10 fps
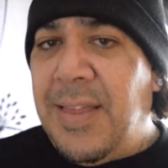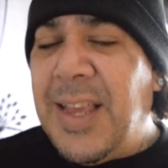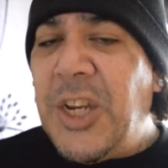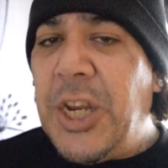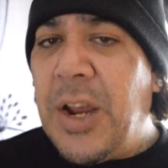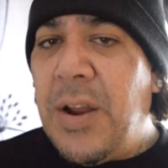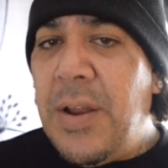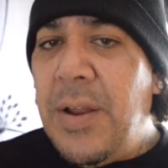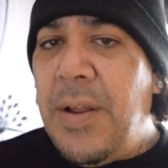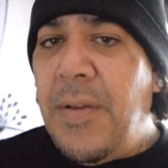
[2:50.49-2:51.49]
This year,
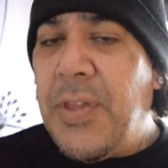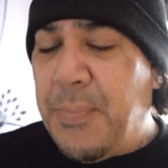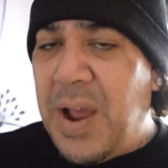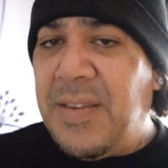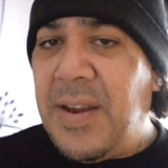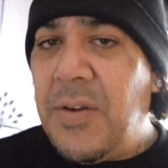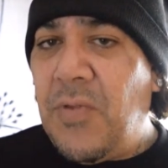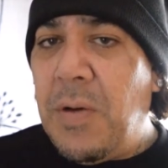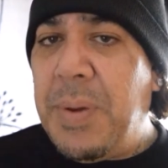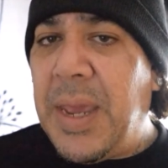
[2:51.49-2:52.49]
the president
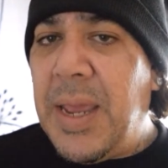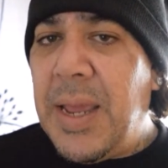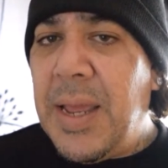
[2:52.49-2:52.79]
will be